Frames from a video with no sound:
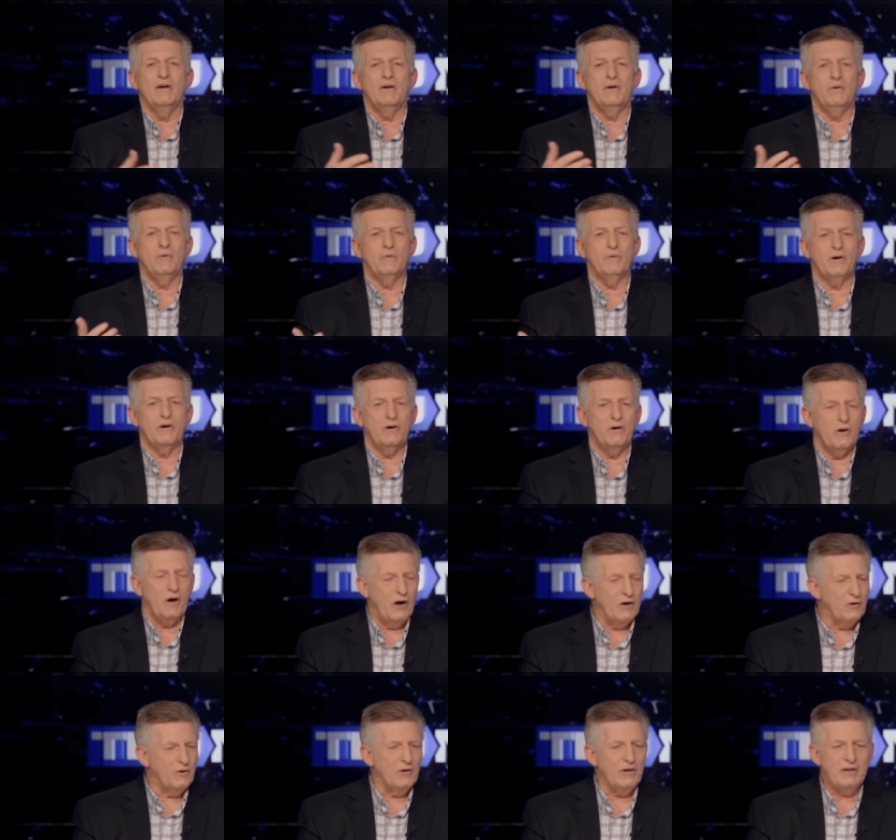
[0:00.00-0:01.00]

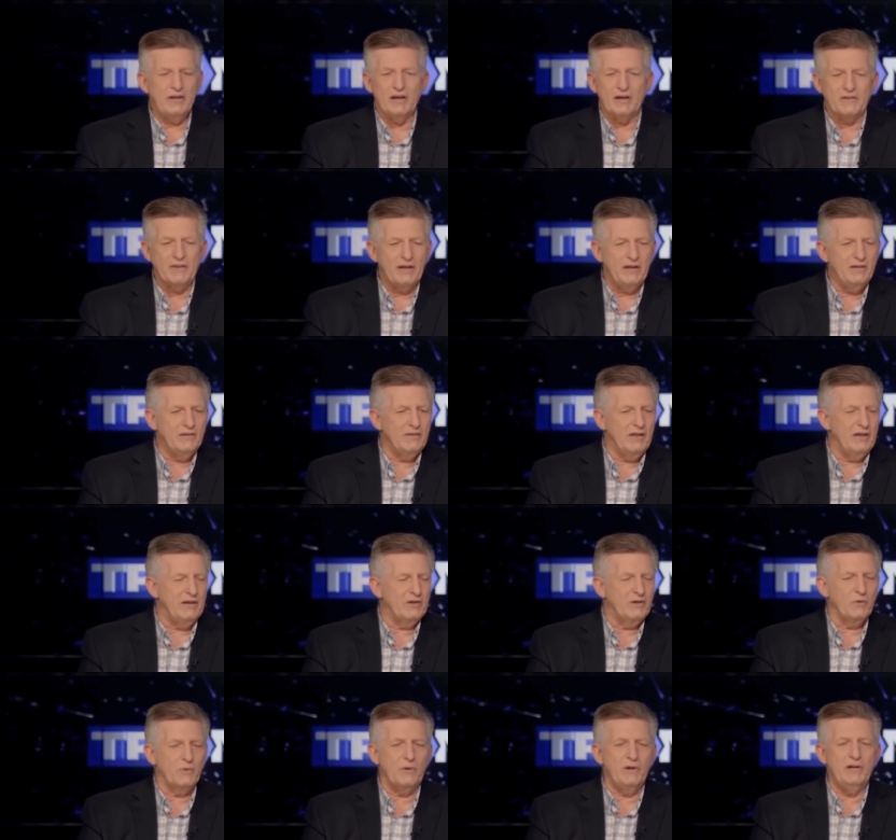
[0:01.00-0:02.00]
Brainwash. Yeah,
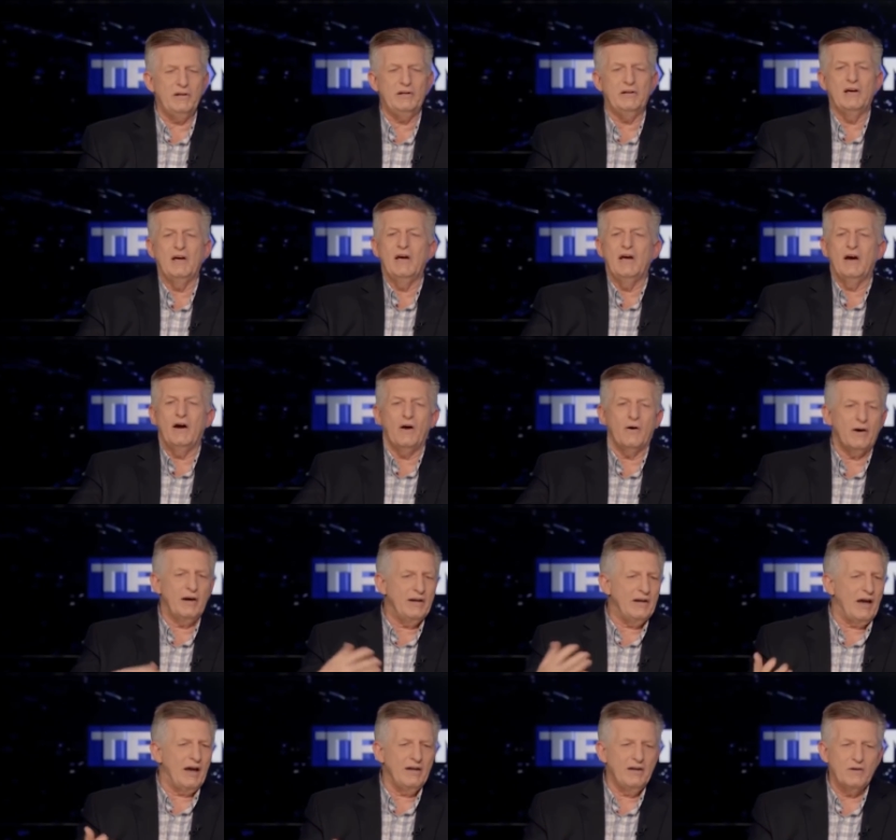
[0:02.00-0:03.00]
they agree. All
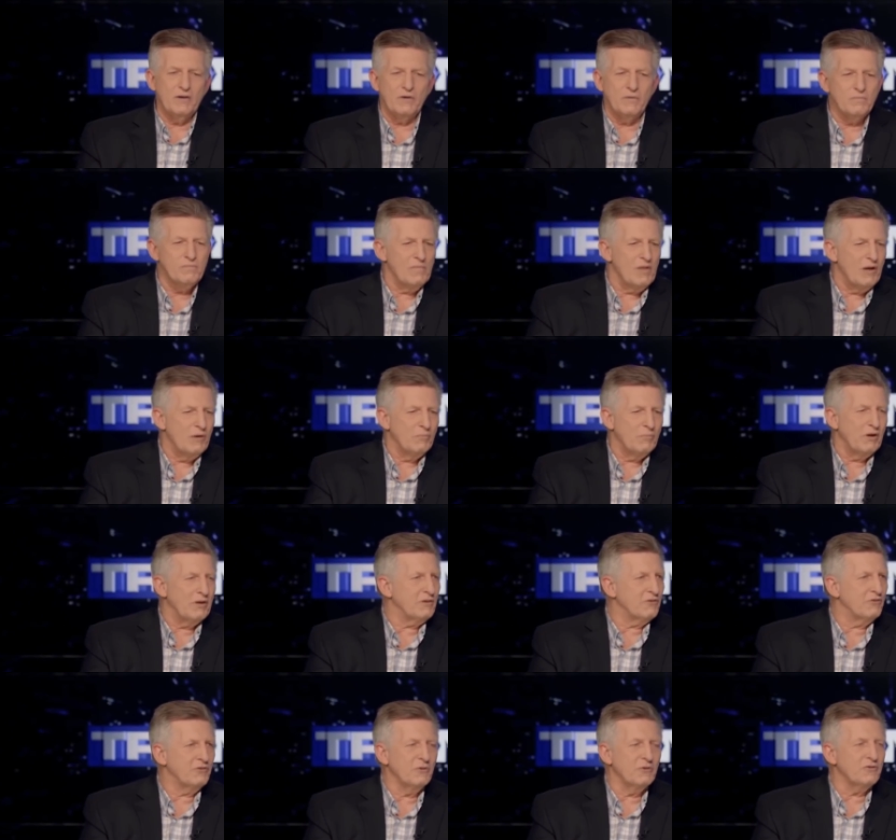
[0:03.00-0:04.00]
right, you know,
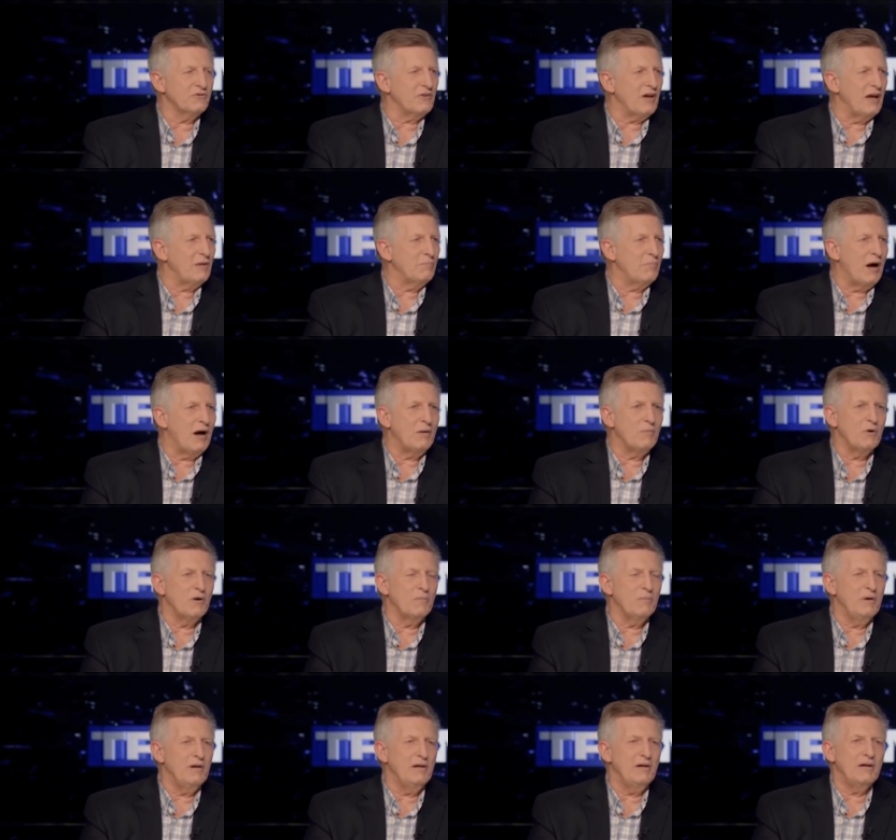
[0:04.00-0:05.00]
put a suicide bomb
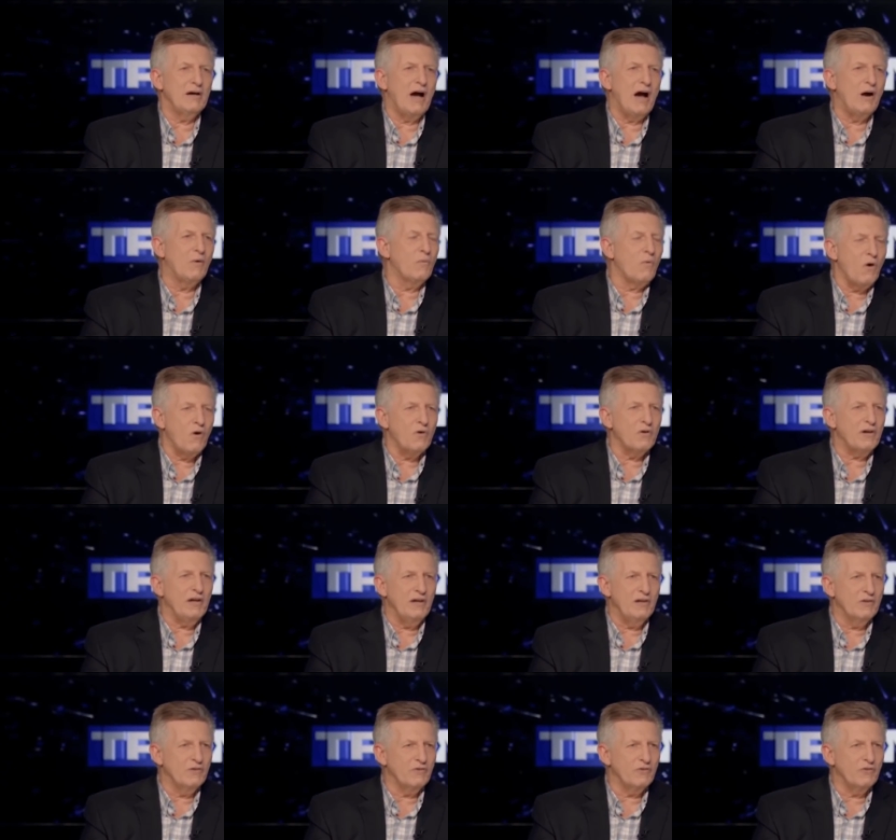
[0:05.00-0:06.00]
on me. I'll walk
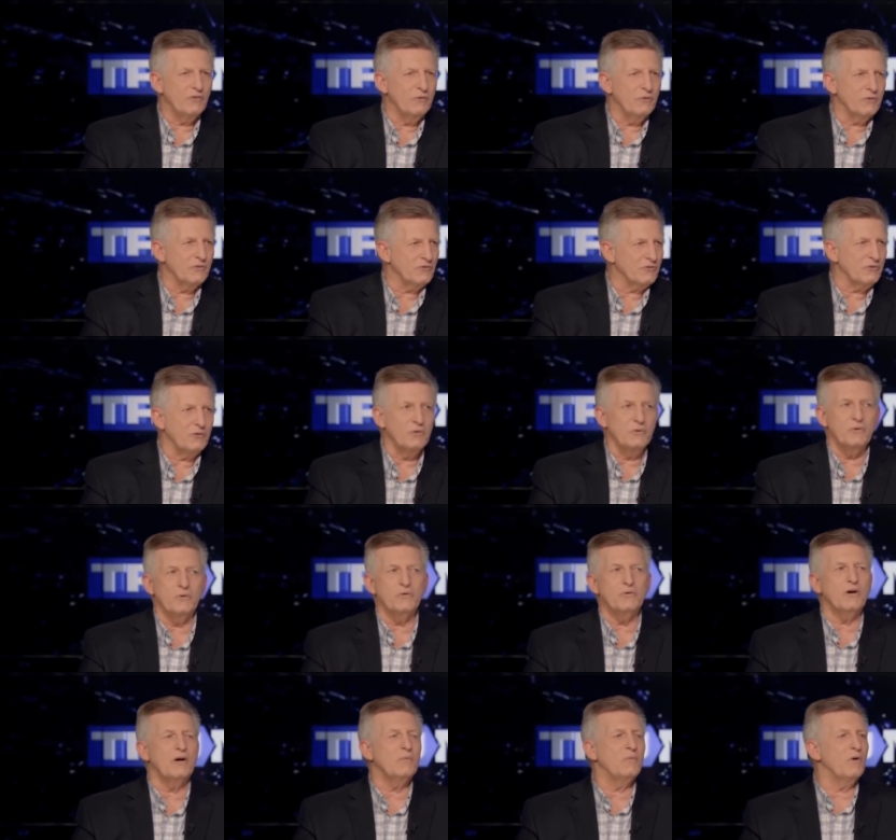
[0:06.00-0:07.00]
into a
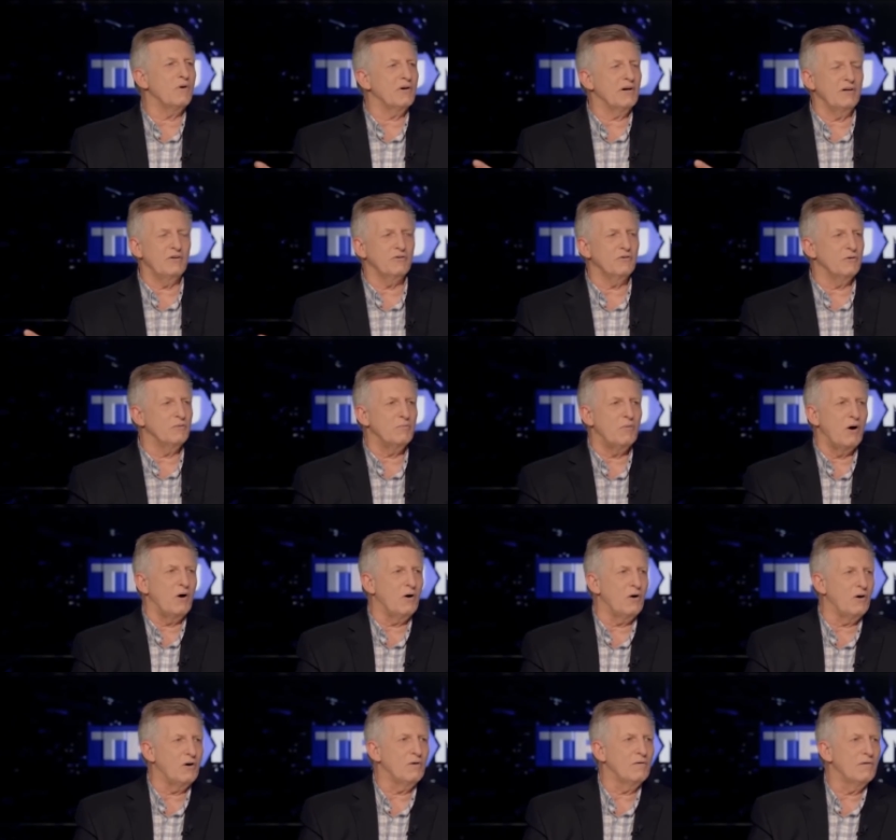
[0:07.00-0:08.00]
school, I'll walk into a
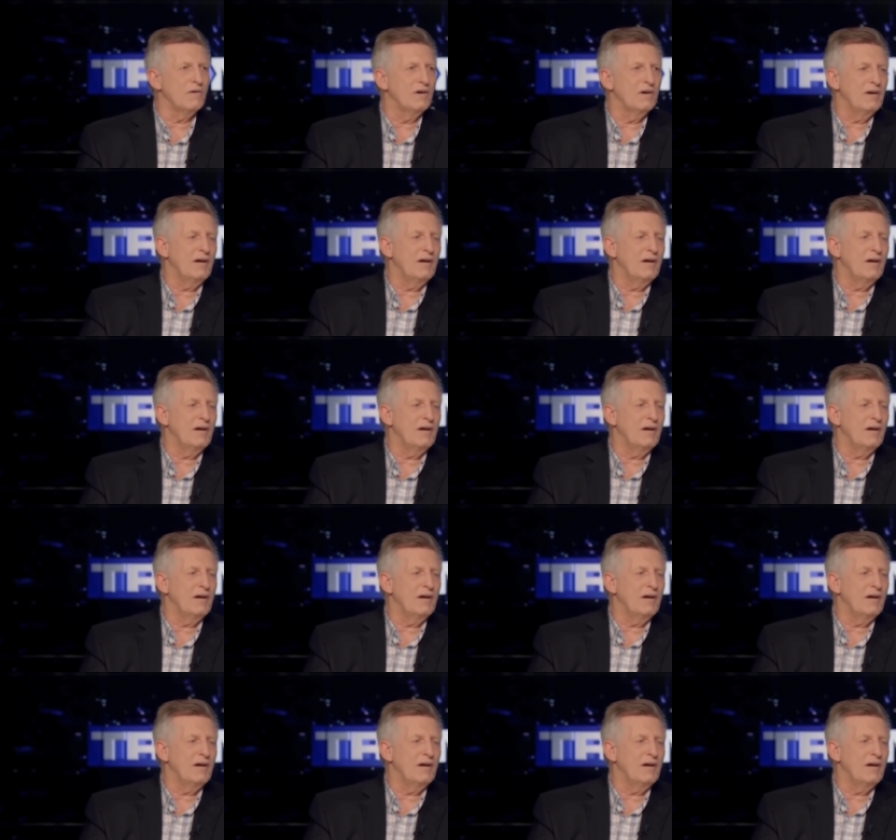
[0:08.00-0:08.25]
mall,